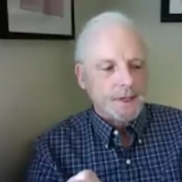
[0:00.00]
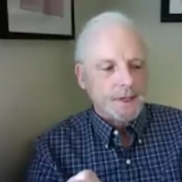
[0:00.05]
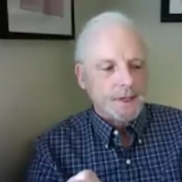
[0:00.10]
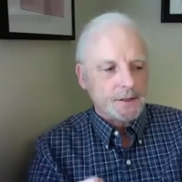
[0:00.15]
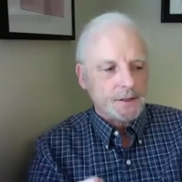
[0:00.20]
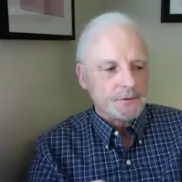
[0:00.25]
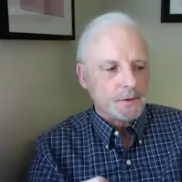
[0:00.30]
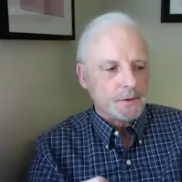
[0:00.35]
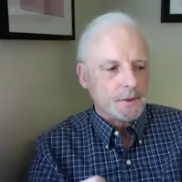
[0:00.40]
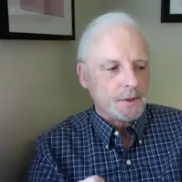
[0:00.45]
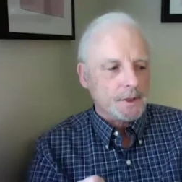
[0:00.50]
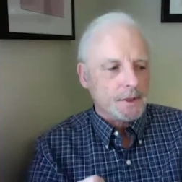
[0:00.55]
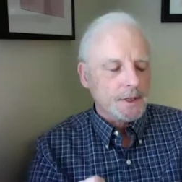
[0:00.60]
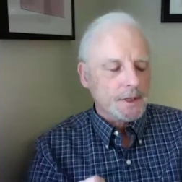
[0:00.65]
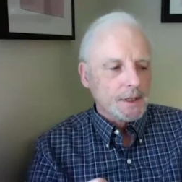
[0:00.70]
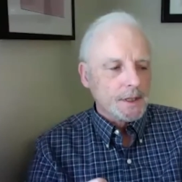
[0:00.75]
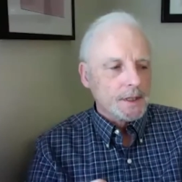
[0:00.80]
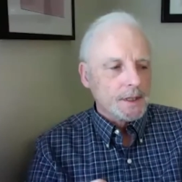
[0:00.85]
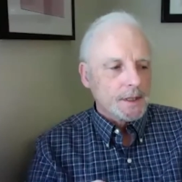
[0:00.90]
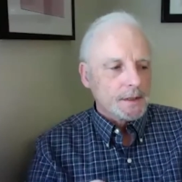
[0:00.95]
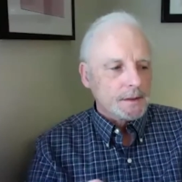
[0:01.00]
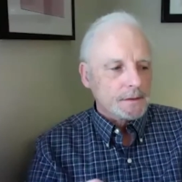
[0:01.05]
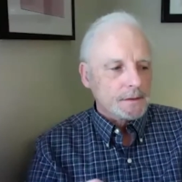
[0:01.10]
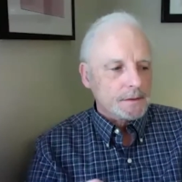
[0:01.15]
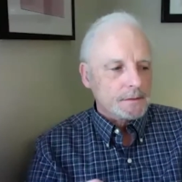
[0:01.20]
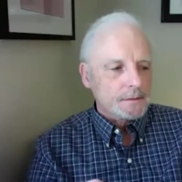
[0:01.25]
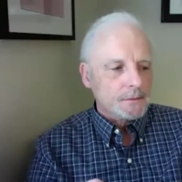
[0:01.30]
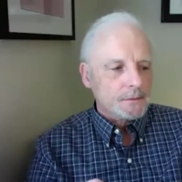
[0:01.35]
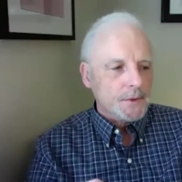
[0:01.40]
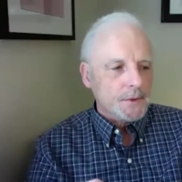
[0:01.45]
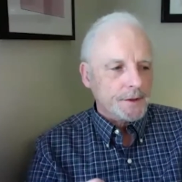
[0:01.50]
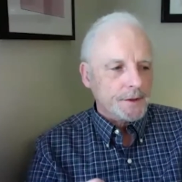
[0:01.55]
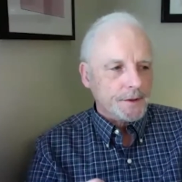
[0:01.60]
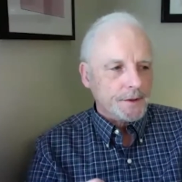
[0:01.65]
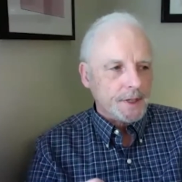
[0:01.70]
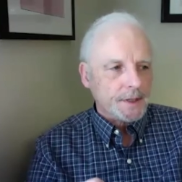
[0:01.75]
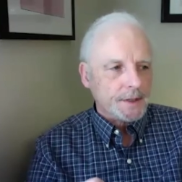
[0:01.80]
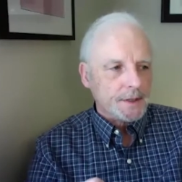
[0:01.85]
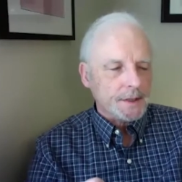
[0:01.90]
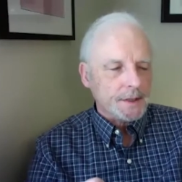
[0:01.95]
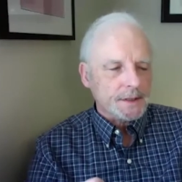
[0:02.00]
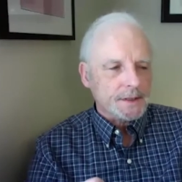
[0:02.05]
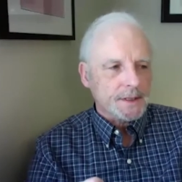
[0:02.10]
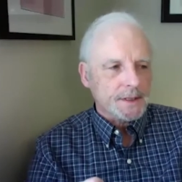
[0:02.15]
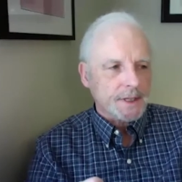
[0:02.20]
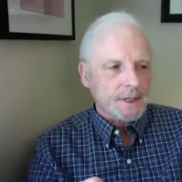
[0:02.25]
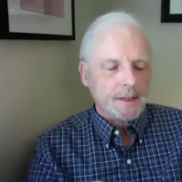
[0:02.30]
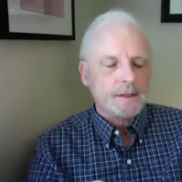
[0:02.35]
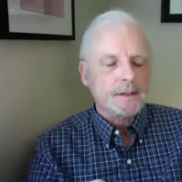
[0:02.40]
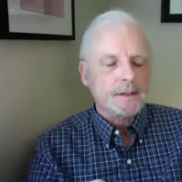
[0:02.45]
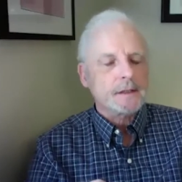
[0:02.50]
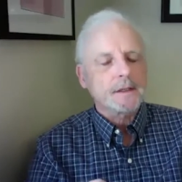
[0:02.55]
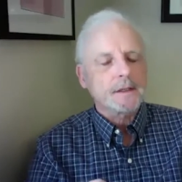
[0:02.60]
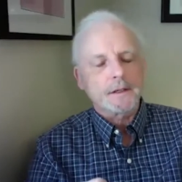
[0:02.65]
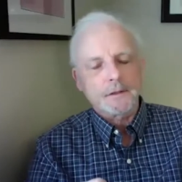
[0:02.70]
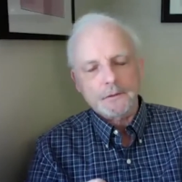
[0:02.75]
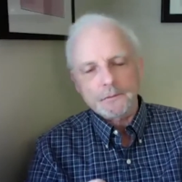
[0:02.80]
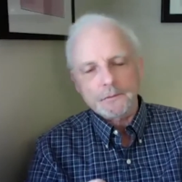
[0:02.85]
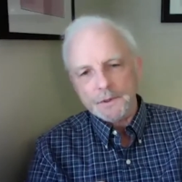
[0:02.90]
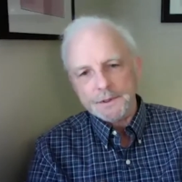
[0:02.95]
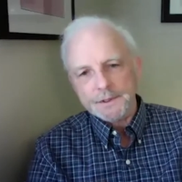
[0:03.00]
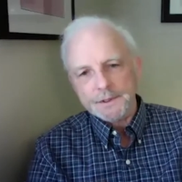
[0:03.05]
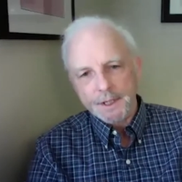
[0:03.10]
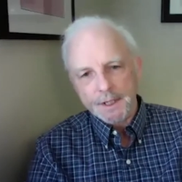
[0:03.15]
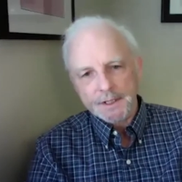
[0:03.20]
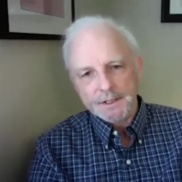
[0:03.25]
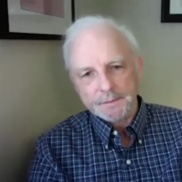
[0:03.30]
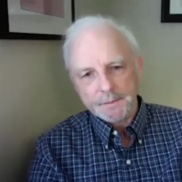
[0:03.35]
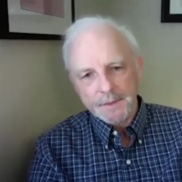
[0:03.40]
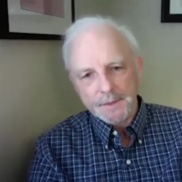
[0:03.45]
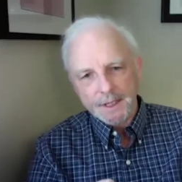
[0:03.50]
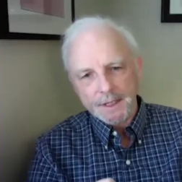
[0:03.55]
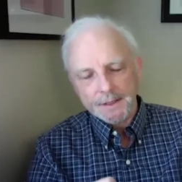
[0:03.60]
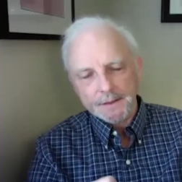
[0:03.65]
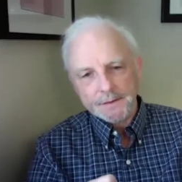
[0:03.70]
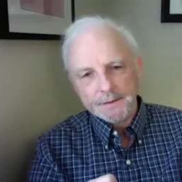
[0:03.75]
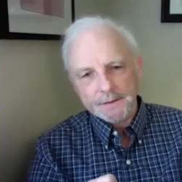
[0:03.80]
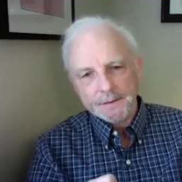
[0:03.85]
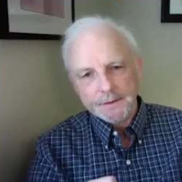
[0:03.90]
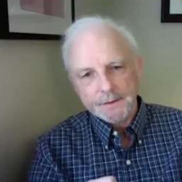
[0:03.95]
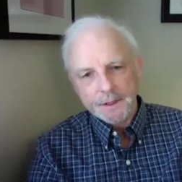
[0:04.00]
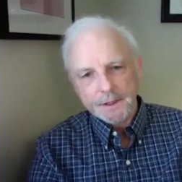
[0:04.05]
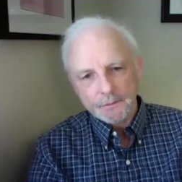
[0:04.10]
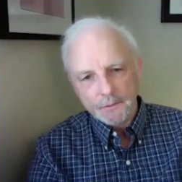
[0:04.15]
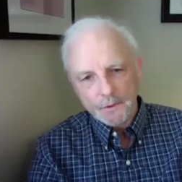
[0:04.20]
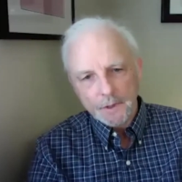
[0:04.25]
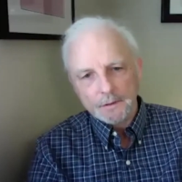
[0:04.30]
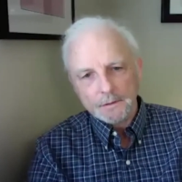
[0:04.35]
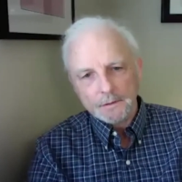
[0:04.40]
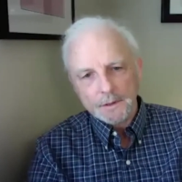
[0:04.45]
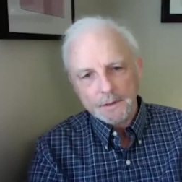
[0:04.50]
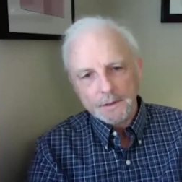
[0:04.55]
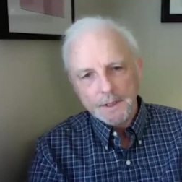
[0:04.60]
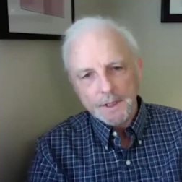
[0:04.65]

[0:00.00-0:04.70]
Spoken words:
is we think that data alone will change minds. It won't.